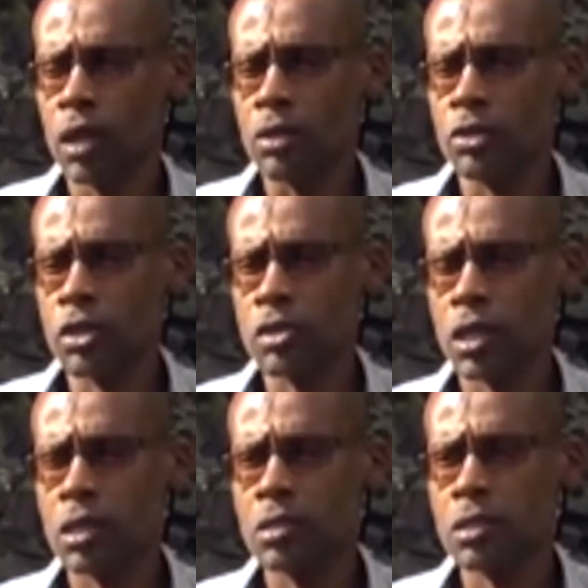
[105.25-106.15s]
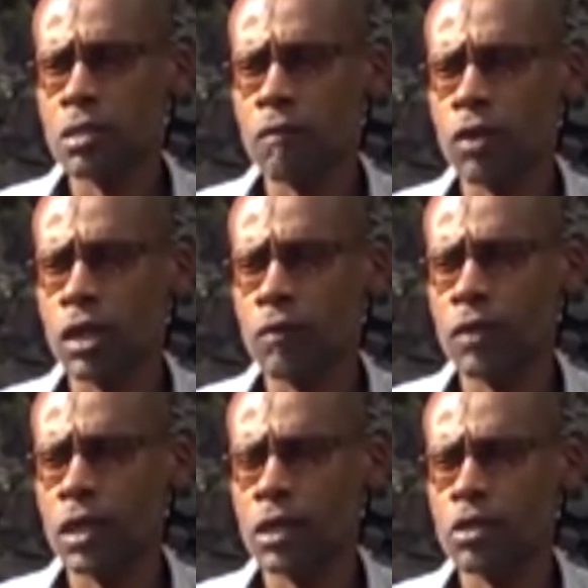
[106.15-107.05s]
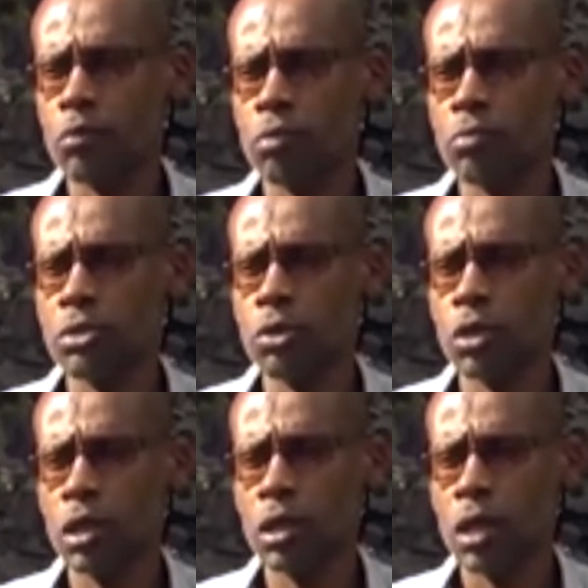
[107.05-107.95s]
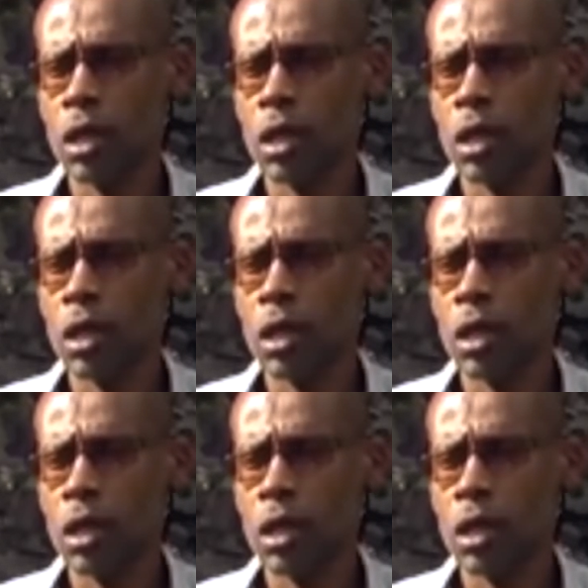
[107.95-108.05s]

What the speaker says: Just like its sister fortification, Brimstone Hill,